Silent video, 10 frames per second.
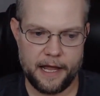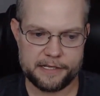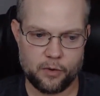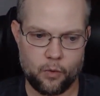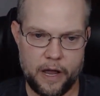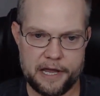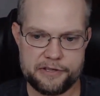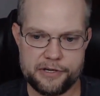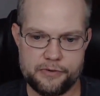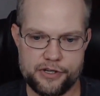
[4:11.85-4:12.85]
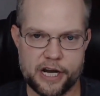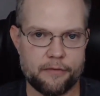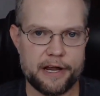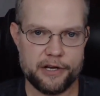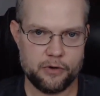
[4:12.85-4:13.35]
as a way to
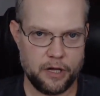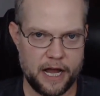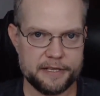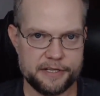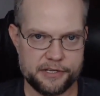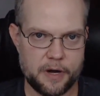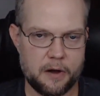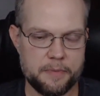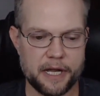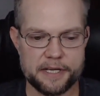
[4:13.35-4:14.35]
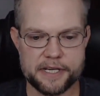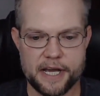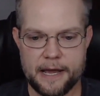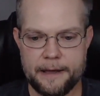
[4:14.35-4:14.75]
generate new clients as well, because